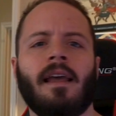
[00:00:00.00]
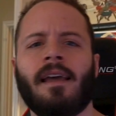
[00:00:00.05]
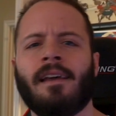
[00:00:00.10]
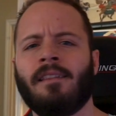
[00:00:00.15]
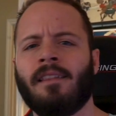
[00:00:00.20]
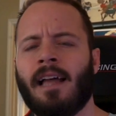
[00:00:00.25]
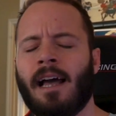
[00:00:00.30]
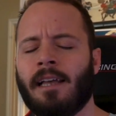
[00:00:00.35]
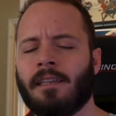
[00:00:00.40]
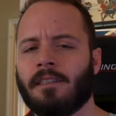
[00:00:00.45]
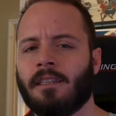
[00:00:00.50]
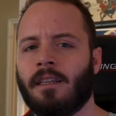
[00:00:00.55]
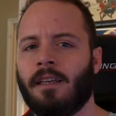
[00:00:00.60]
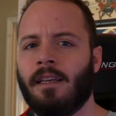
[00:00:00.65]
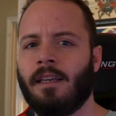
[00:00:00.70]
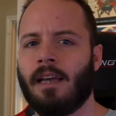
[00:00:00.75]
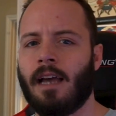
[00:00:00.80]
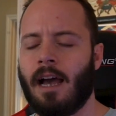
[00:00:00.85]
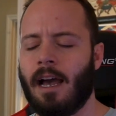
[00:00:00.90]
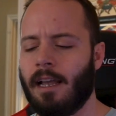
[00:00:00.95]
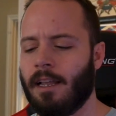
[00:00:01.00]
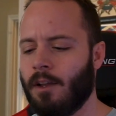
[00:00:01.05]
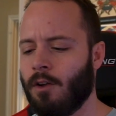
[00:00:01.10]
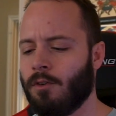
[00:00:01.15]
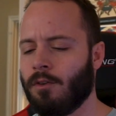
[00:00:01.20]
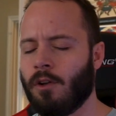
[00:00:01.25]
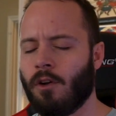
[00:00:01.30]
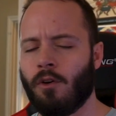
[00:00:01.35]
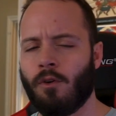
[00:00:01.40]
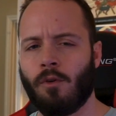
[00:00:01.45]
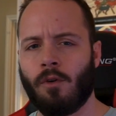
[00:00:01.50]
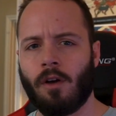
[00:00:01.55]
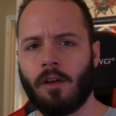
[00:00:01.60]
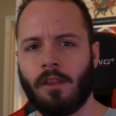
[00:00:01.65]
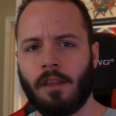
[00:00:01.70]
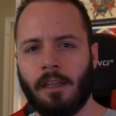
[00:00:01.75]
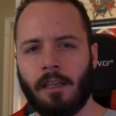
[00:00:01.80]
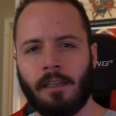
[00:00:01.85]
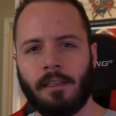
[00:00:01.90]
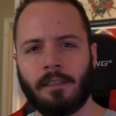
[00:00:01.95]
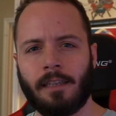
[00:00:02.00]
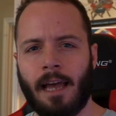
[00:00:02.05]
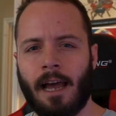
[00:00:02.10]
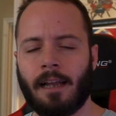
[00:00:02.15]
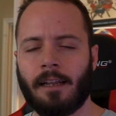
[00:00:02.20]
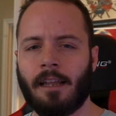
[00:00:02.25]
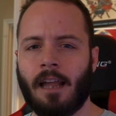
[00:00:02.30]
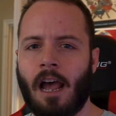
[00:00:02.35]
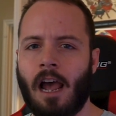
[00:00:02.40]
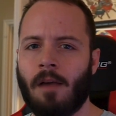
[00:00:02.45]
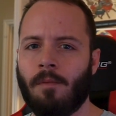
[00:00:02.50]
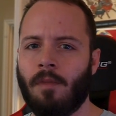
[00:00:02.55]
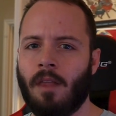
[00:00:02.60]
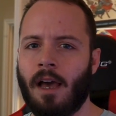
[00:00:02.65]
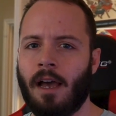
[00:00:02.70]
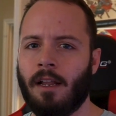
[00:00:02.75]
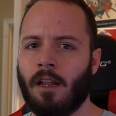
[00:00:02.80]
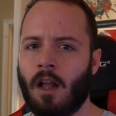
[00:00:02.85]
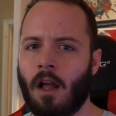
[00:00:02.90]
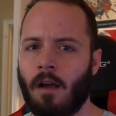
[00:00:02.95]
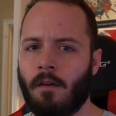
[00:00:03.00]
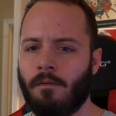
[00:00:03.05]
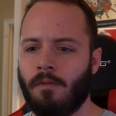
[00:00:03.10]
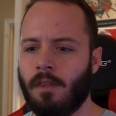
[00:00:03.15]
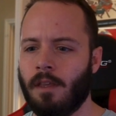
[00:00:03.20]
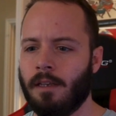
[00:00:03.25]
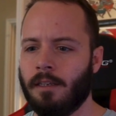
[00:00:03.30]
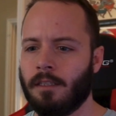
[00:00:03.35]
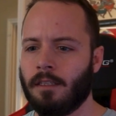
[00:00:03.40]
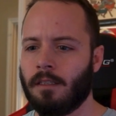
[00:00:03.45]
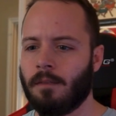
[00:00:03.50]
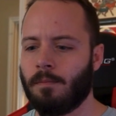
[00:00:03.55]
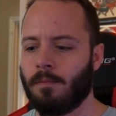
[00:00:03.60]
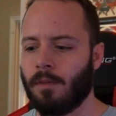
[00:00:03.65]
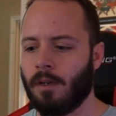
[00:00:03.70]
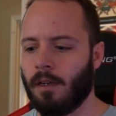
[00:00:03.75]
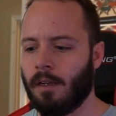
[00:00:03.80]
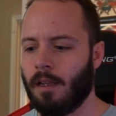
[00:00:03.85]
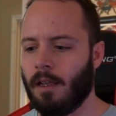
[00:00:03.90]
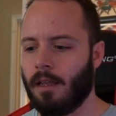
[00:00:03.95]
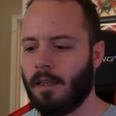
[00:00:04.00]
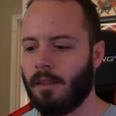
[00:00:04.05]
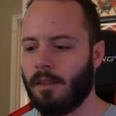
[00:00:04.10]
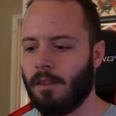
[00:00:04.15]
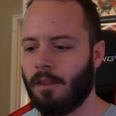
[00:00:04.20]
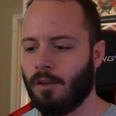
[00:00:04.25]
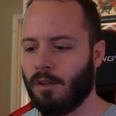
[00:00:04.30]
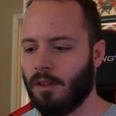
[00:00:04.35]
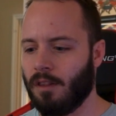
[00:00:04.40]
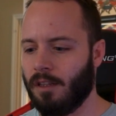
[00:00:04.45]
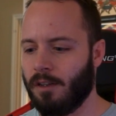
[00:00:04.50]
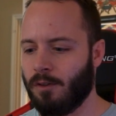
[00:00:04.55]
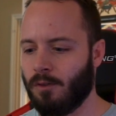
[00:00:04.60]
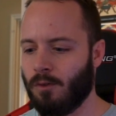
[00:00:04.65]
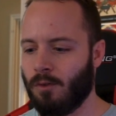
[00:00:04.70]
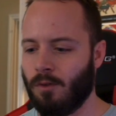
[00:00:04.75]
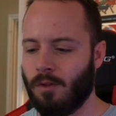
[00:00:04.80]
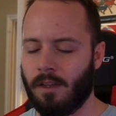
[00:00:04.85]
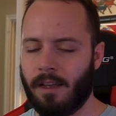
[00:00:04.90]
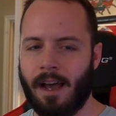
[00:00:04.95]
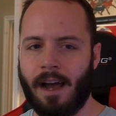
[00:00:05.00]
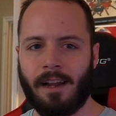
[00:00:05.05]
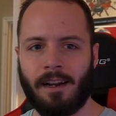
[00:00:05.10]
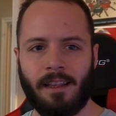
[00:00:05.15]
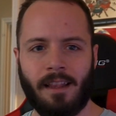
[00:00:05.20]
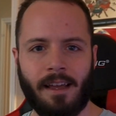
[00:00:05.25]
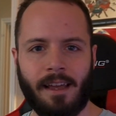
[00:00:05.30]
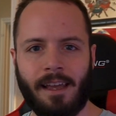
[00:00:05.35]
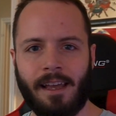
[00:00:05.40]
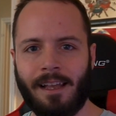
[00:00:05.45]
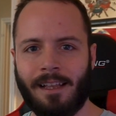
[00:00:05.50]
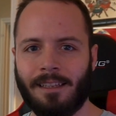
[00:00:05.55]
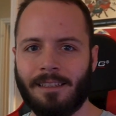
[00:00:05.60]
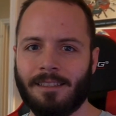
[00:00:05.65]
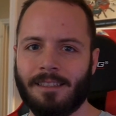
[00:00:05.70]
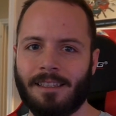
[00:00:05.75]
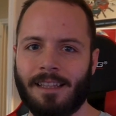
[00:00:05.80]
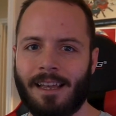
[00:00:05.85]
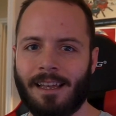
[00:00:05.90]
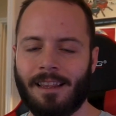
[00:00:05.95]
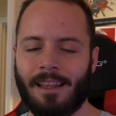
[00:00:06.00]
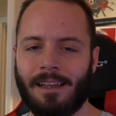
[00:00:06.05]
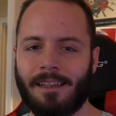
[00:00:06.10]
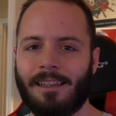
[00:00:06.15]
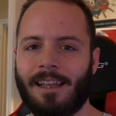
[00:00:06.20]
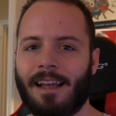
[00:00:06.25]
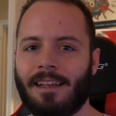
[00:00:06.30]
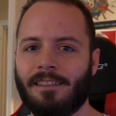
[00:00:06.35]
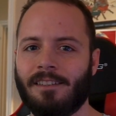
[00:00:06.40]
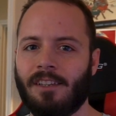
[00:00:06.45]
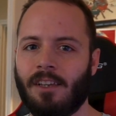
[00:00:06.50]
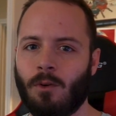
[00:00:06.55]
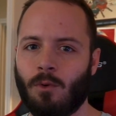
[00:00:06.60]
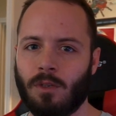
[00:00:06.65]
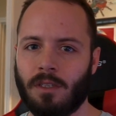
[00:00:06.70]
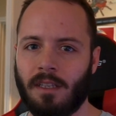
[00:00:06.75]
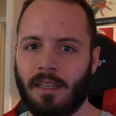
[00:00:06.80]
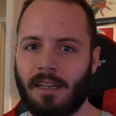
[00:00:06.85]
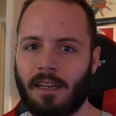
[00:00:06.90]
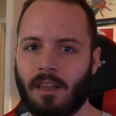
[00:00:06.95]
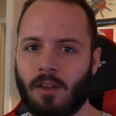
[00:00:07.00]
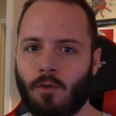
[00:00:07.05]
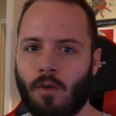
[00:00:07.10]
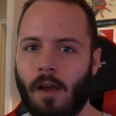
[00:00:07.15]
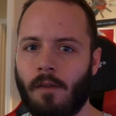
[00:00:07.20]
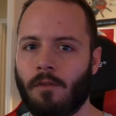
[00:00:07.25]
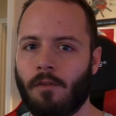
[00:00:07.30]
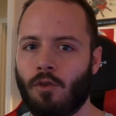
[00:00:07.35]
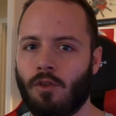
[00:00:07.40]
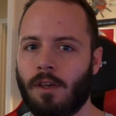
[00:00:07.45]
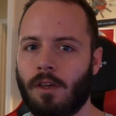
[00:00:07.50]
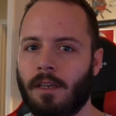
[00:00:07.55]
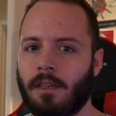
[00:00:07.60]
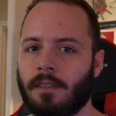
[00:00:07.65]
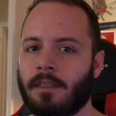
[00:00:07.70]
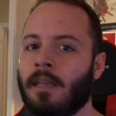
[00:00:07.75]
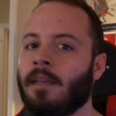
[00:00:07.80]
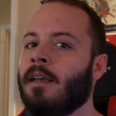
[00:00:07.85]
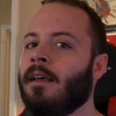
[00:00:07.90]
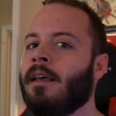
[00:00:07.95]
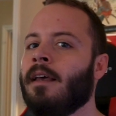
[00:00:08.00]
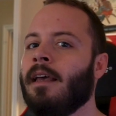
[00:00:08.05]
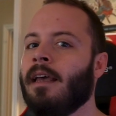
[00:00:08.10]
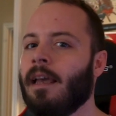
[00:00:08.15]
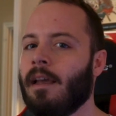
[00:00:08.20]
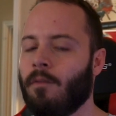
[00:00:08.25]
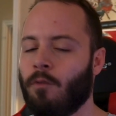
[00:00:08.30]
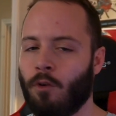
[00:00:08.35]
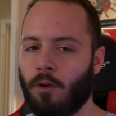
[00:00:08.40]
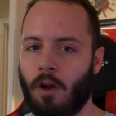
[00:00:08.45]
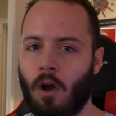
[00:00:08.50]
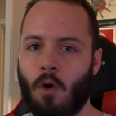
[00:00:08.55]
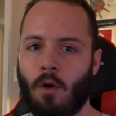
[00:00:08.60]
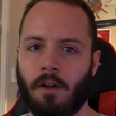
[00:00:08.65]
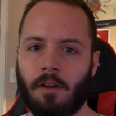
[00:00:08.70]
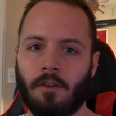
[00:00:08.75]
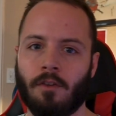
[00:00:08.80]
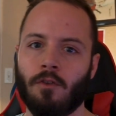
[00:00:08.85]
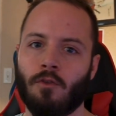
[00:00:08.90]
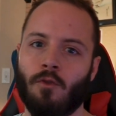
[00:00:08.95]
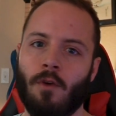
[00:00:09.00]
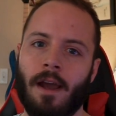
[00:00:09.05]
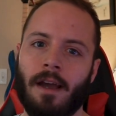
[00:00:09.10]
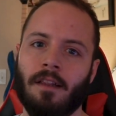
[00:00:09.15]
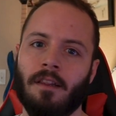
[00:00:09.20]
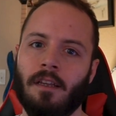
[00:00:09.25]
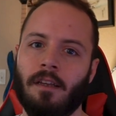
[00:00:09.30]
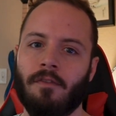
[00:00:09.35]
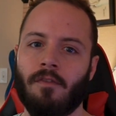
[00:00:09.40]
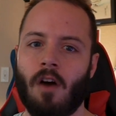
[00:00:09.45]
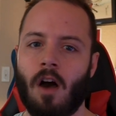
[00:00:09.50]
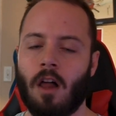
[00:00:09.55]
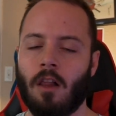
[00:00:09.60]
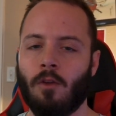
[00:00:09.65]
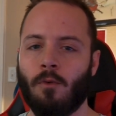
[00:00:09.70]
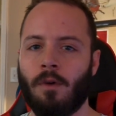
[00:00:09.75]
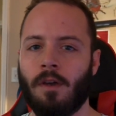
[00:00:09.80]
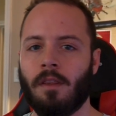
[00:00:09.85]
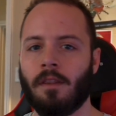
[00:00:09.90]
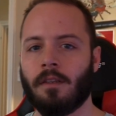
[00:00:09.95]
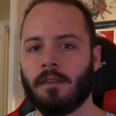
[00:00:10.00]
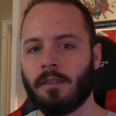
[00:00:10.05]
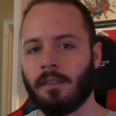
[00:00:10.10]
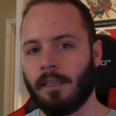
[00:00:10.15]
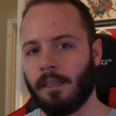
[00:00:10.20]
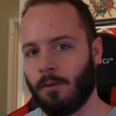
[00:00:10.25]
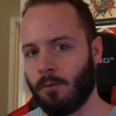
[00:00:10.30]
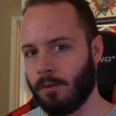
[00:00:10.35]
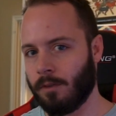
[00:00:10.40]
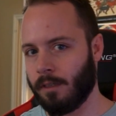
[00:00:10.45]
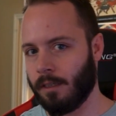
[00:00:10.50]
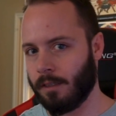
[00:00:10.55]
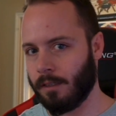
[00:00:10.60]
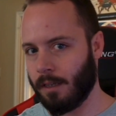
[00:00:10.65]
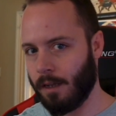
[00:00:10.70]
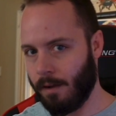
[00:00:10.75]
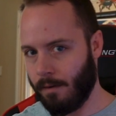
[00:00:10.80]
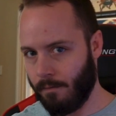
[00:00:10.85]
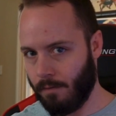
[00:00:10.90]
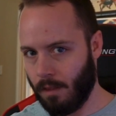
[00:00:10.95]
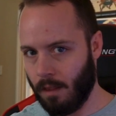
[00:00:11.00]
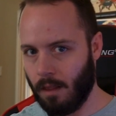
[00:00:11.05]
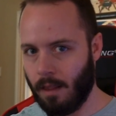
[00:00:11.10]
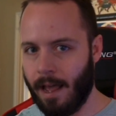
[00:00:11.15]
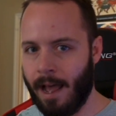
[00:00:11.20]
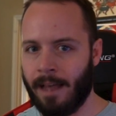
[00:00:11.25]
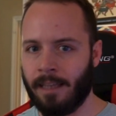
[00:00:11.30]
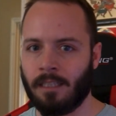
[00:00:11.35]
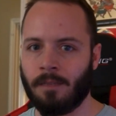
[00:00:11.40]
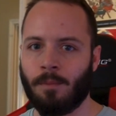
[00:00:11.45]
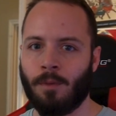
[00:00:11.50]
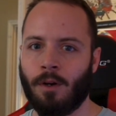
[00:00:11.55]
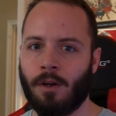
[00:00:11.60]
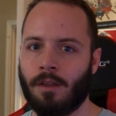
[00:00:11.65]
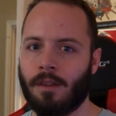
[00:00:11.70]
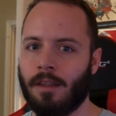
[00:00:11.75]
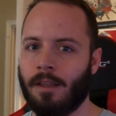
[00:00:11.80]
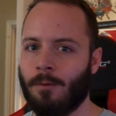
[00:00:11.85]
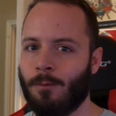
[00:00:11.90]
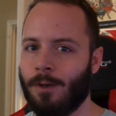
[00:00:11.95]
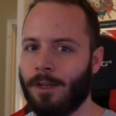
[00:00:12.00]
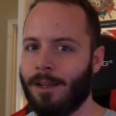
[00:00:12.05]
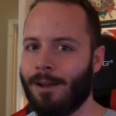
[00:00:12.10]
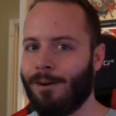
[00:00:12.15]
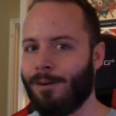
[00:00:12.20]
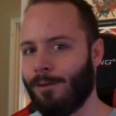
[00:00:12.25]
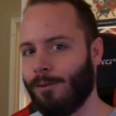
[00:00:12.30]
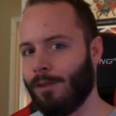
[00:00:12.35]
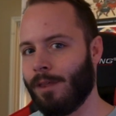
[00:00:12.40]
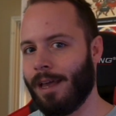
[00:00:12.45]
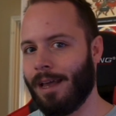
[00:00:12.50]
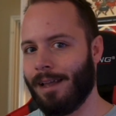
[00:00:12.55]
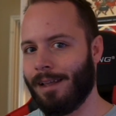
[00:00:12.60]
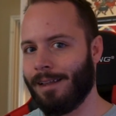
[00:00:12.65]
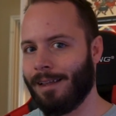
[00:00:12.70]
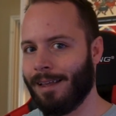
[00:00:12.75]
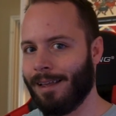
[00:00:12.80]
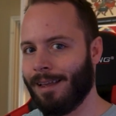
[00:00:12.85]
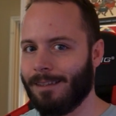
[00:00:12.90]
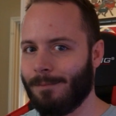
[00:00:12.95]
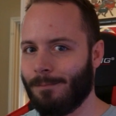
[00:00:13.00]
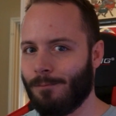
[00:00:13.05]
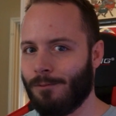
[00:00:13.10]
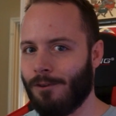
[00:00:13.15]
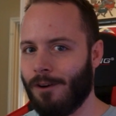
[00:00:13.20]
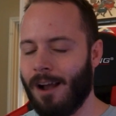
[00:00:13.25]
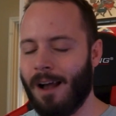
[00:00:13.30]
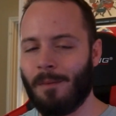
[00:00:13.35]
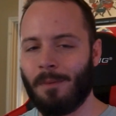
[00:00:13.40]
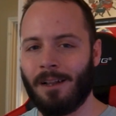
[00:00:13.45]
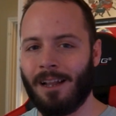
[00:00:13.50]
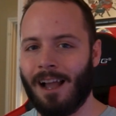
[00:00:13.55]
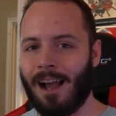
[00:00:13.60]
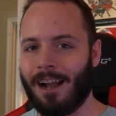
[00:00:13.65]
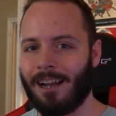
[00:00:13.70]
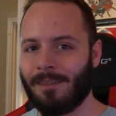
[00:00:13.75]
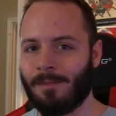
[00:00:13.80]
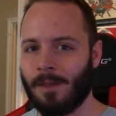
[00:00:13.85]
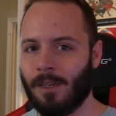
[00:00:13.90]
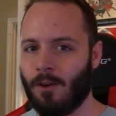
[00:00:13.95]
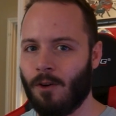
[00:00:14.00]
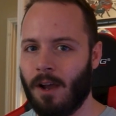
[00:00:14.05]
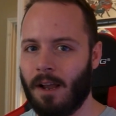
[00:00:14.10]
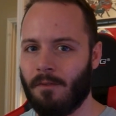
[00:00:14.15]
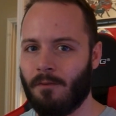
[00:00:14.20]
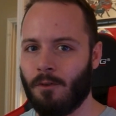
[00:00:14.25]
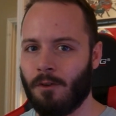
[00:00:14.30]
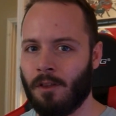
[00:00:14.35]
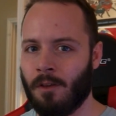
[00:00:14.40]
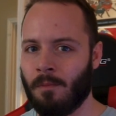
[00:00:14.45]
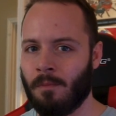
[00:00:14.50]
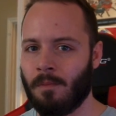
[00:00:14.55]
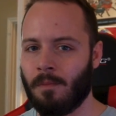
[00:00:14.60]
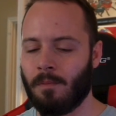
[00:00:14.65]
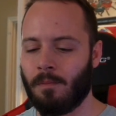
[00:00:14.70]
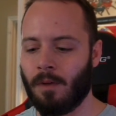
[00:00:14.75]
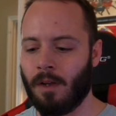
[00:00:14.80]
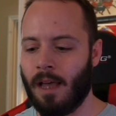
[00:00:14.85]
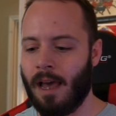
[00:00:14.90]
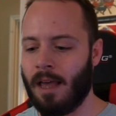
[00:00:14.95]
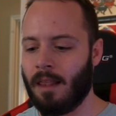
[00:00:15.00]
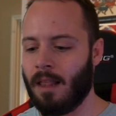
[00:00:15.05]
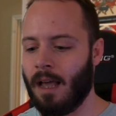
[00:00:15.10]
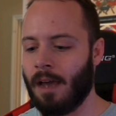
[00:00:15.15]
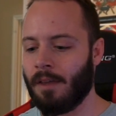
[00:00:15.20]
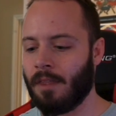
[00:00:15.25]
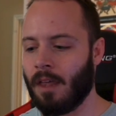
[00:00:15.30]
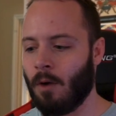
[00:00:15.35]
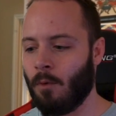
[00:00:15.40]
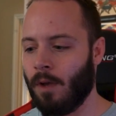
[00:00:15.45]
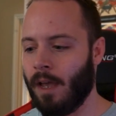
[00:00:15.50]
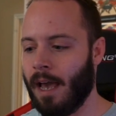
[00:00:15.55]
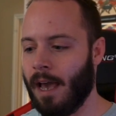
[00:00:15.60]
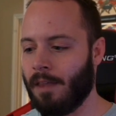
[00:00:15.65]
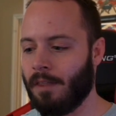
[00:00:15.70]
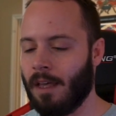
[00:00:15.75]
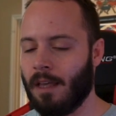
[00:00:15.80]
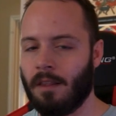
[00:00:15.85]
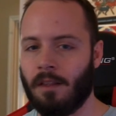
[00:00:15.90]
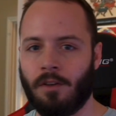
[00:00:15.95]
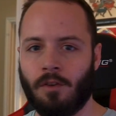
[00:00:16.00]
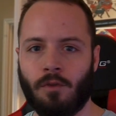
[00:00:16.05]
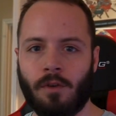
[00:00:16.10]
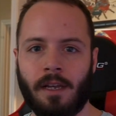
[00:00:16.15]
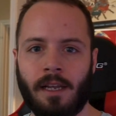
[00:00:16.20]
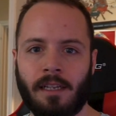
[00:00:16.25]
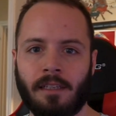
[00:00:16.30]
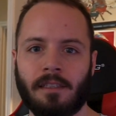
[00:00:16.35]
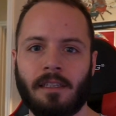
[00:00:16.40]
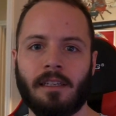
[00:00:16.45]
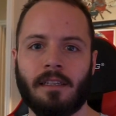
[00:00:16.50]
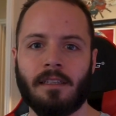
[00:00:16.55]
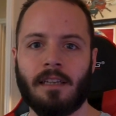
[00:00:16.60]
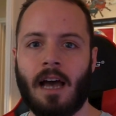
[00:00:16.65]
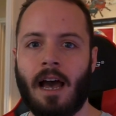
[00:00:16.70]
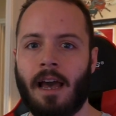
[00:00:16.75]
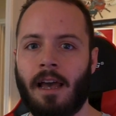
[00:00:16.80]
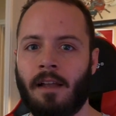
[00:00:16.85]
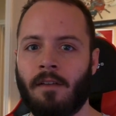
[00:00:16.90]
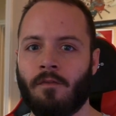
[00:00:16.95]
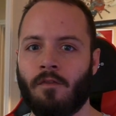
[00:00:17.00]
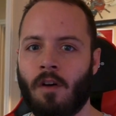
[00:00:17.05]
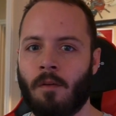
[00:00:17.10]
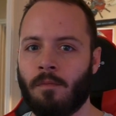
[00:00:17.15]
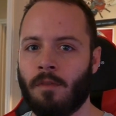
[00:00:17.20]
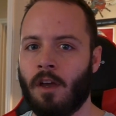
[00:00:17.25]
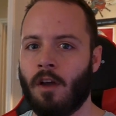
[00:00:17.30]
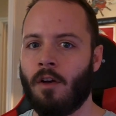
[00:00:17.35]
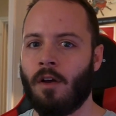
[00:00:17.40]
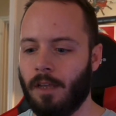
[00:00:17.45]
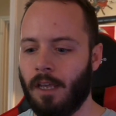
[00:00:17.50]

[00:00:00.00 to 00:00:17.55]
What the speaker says: And lastly, I don't know the exact timeline of this, but the little kind of hints that Tessia was leading the refugees. If we're going directly following the sequences of the last book, then we know that probably not going to be great for them, but I like that we had that little hint and tie-in from there.